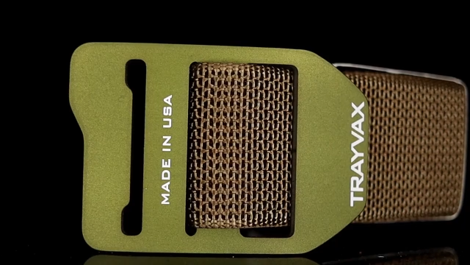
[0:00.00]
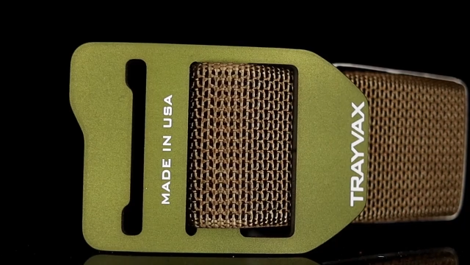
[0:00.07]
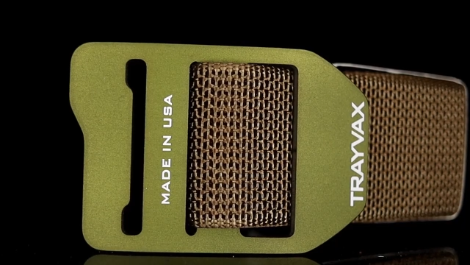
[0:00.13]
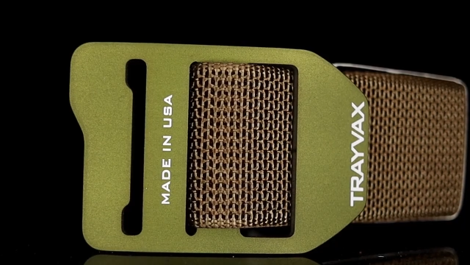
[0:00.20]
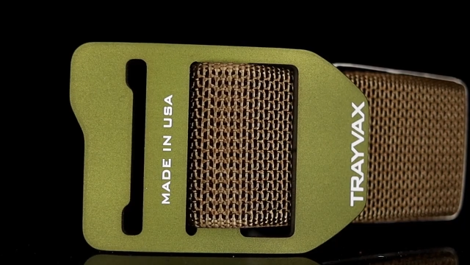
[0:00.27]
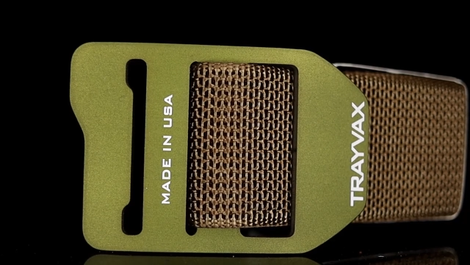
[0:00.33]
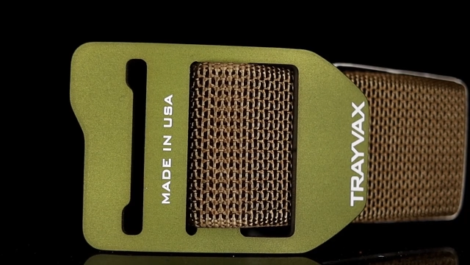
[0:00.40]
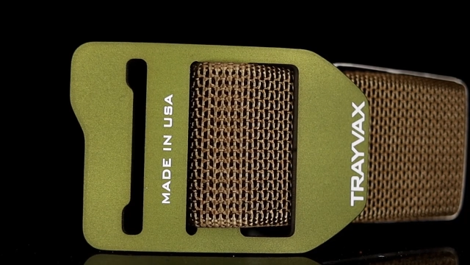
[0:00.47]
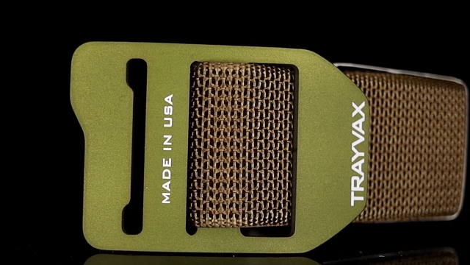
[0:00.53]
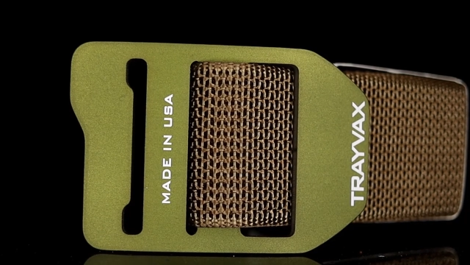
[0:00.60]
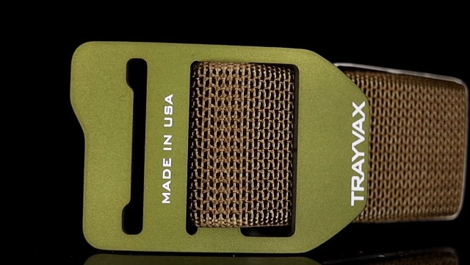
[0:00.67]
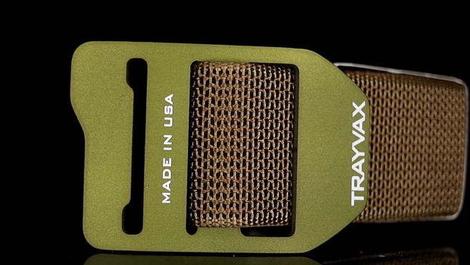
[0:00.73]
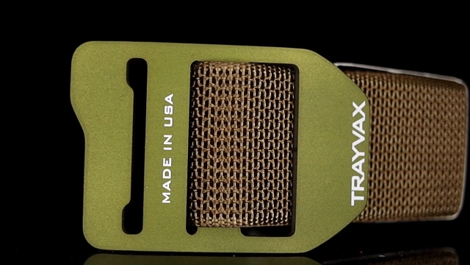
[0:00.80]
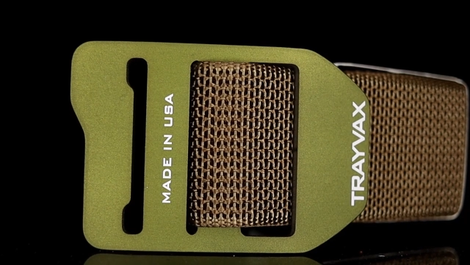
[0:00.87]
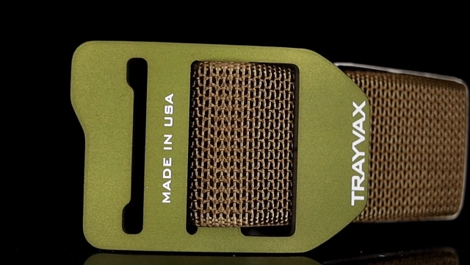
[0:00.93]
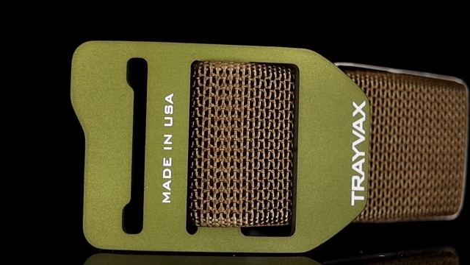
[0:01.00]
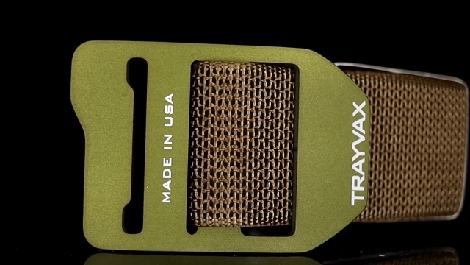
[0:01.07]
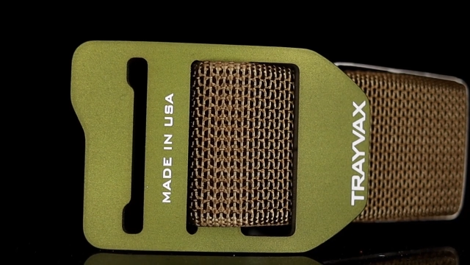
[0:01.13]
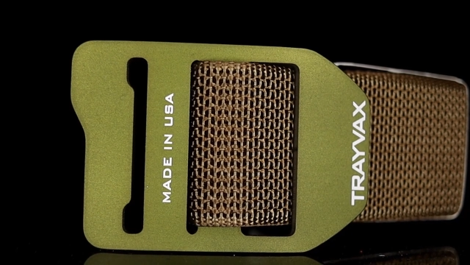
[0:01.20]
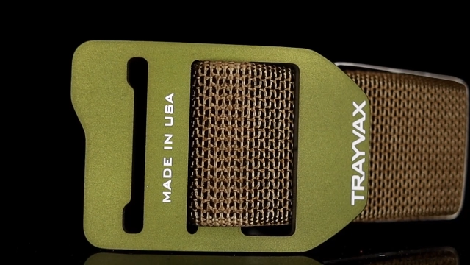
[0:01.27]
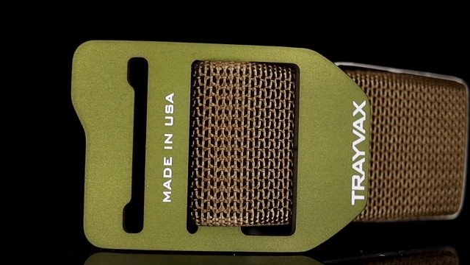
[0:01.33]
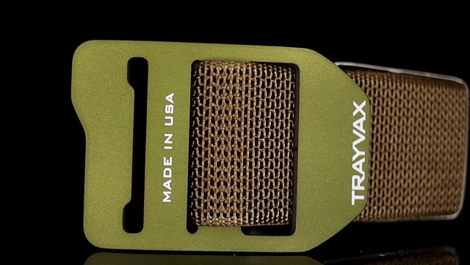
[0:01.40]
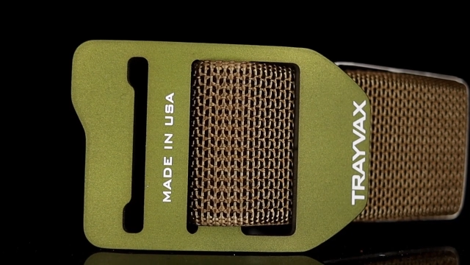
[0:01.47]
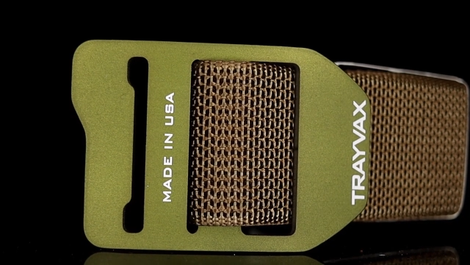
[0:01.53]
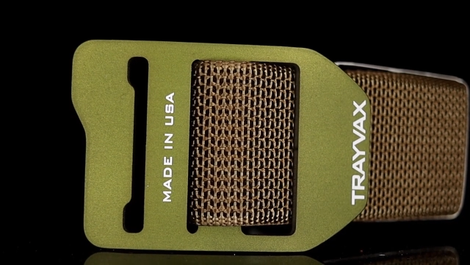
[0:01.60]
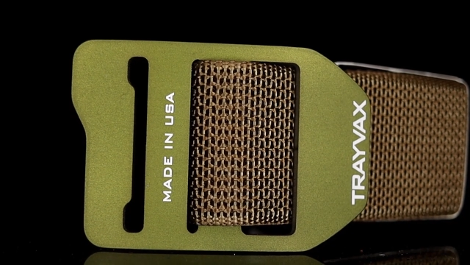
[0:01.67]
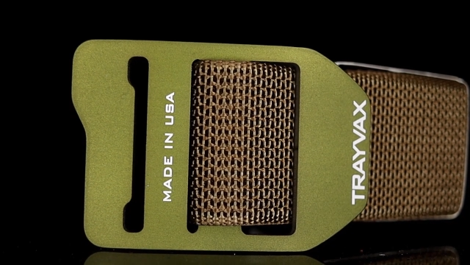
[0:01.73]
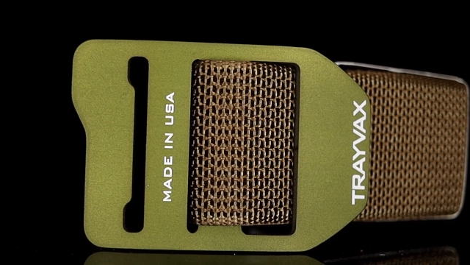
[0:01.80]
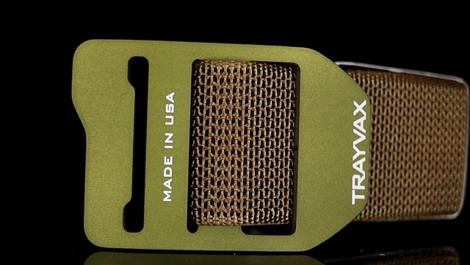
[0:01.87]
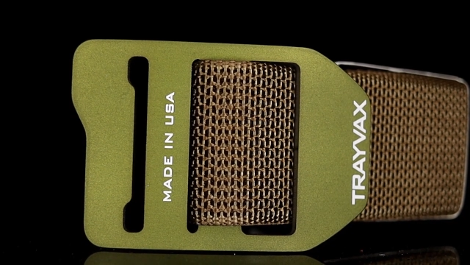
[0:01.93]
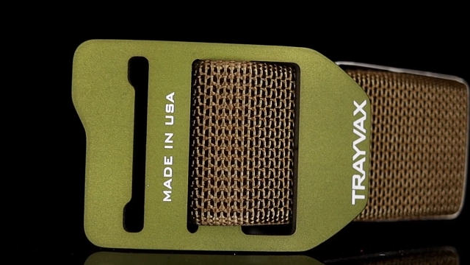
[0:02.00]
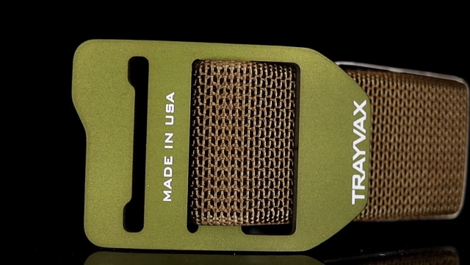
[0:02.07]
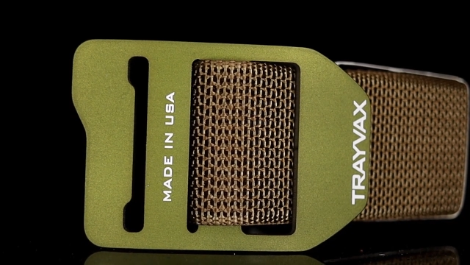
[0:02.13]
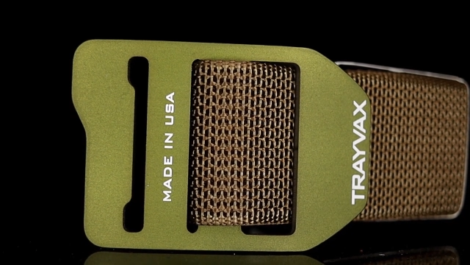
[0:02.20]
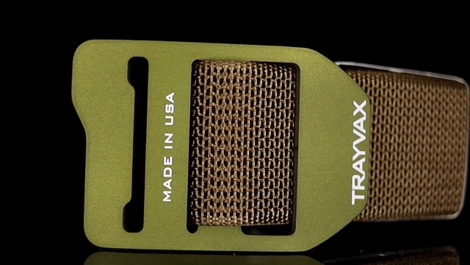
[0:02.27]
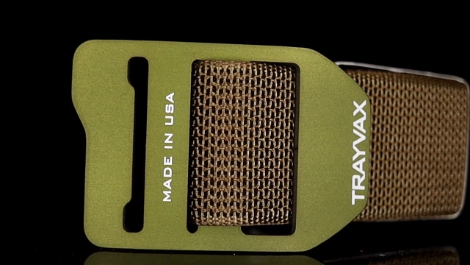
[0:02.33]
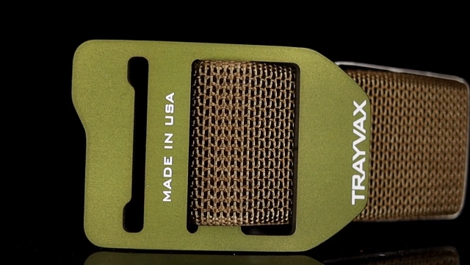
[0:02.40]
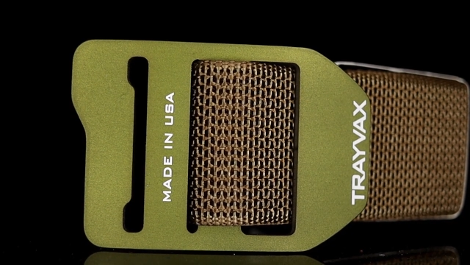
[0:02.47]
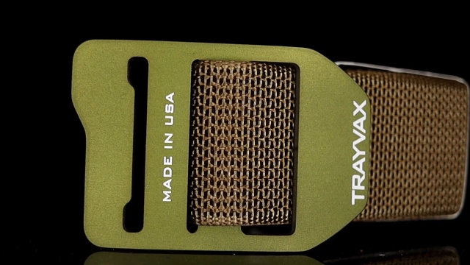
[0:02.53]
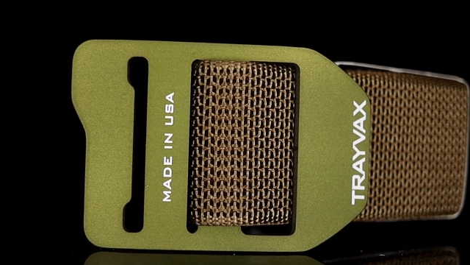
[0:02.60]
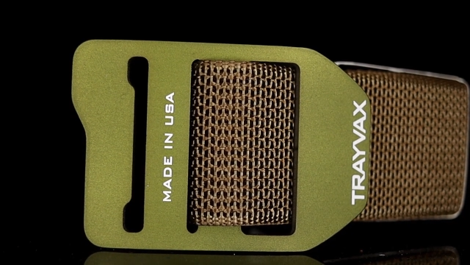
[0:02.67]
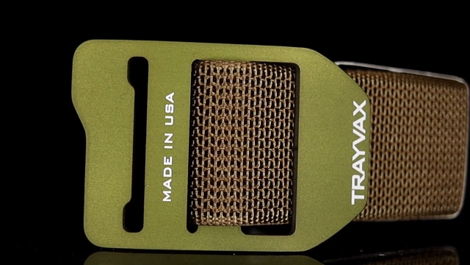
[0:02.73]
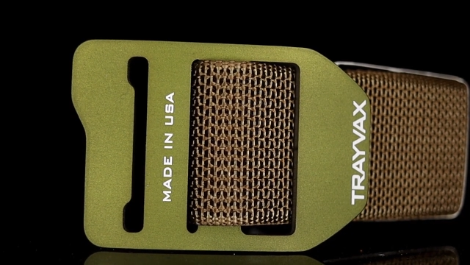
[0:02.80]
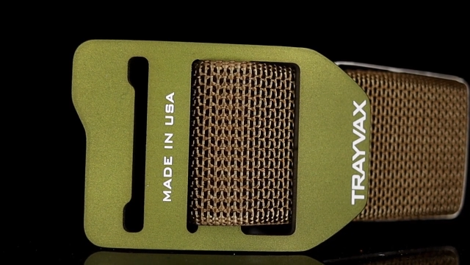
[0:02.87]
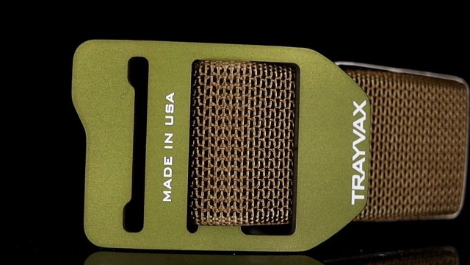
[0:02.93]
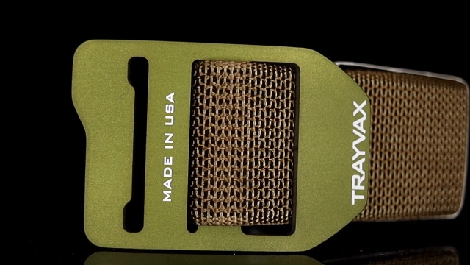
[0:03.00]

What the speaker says: [unreadable: no face in view]